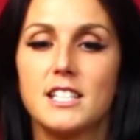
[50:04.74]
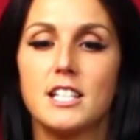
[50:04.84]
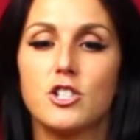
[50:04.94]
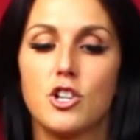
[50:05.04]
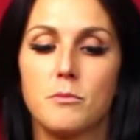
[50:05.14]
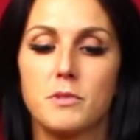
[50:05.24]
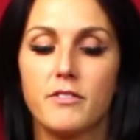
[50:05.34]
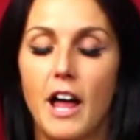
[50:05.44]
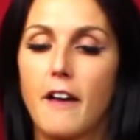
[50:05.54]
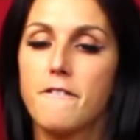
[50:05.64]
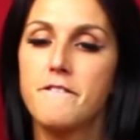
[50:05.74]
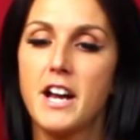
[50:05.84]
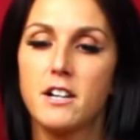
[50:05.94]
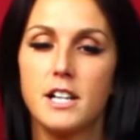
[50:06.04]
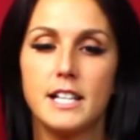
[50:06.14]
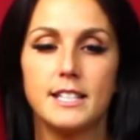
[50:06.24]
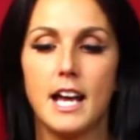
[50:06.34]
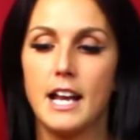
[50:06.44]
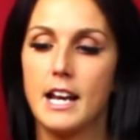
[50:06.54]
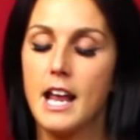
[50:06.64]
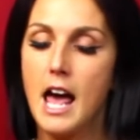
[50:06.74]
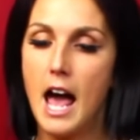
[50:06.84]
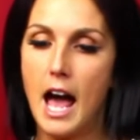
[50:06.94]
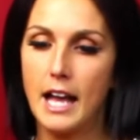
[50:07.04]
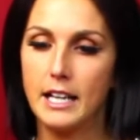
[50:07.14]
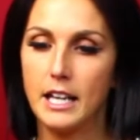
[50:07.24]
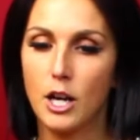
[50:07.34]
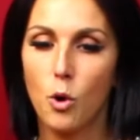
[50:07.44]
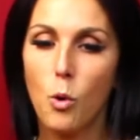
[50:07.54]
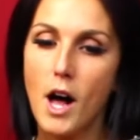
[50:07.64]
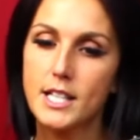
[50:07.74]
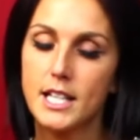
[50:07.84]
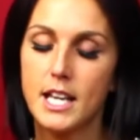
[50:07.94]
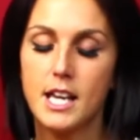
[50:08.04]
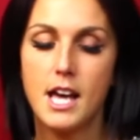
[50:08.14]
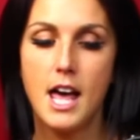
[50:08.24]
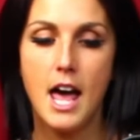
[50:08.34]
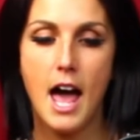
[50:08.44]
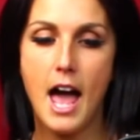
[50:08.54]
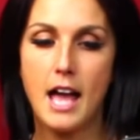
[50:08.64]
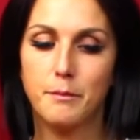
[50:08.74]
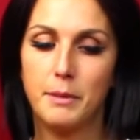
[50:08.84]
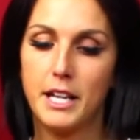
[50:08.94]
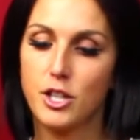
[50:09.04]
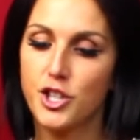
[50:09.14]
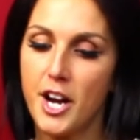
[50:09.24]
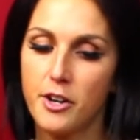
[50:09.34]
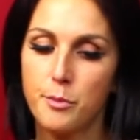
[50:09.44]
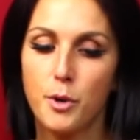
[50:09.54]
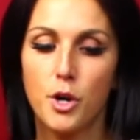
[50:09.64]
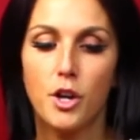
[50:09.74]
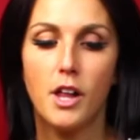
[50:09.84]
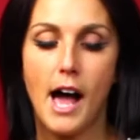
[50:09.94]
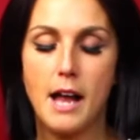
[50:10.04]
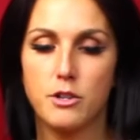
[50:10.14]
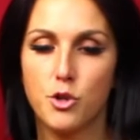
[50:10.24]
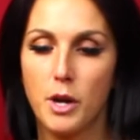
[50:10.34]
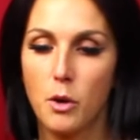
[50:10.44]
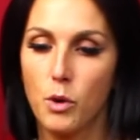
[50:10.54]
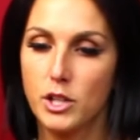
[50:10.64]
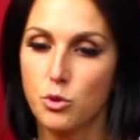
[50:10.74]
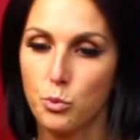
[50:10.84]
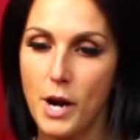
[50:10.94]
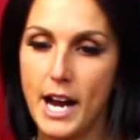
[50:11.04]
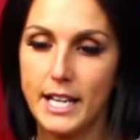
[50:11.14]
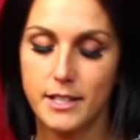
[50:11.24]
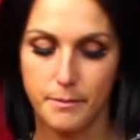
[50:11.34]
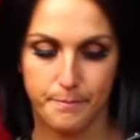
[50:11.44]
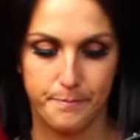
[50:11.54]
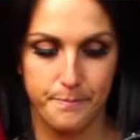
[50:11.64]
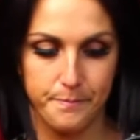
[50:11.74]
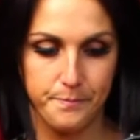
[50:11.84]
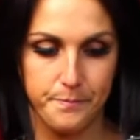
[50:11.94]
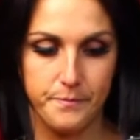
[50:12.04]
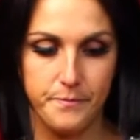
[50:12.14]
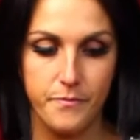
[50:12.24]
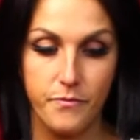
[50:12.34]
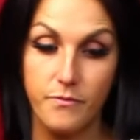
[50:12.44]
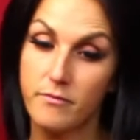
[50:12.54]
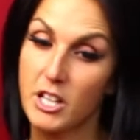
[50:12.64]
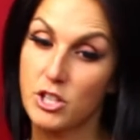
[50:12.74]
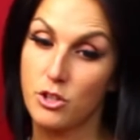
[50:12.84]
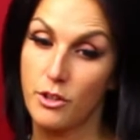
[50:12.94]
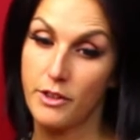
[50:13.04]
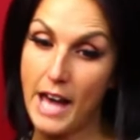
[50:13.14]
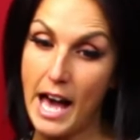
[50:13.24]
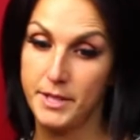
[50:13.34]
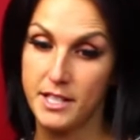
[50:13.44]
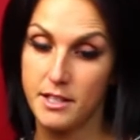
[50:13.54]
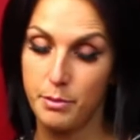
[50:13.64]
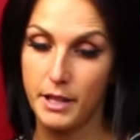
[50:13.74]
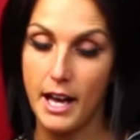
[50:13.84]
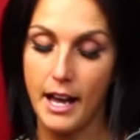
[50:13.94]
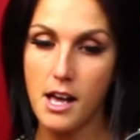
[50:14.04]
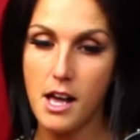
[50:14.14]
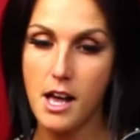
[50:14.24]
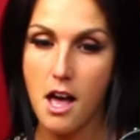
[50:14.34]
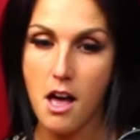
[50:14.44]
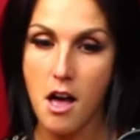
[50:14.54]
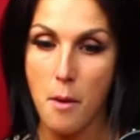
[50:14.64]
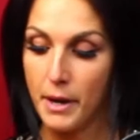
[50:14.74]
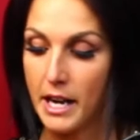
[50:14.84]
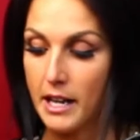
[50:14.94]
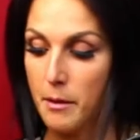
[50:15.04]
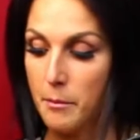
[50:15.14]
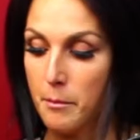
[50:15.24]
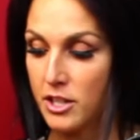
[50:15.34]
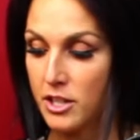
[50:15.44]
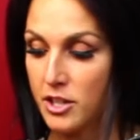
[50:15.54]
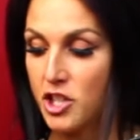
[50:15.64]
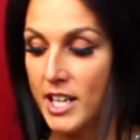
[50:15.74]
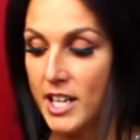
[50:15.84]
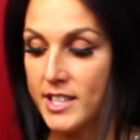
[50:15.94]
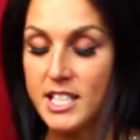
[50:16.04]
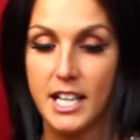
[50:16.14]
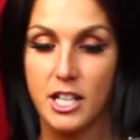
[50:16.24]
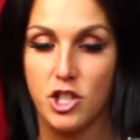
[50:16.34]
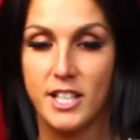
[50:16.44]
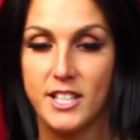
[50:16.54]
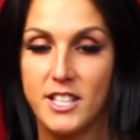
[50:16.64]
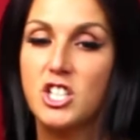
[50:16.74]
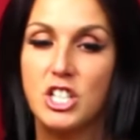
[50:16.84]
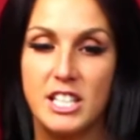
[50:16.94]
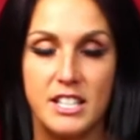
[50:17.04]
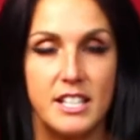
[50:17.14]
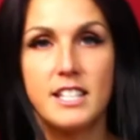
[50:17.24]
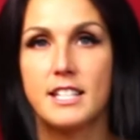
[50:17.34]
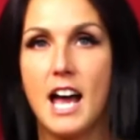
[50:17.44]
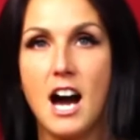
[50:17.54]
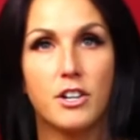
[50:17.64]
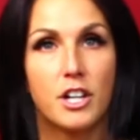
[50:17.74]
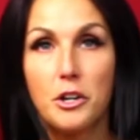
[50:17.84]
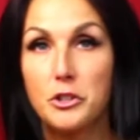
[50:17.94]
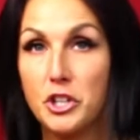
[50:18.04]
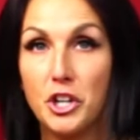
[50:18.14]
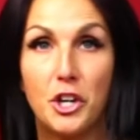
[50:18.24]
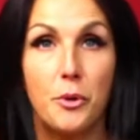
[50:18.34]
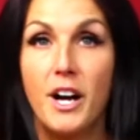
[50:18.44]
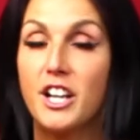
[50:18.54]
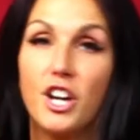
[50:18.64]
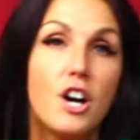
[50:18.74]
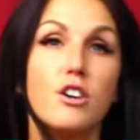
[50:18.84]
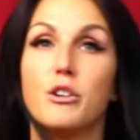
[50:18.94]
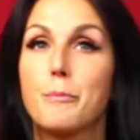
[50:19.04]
in terms of like fairness and equality and being charitable and doing what's right. So that comes into play. But the justice just sits down and goes, you know what? No,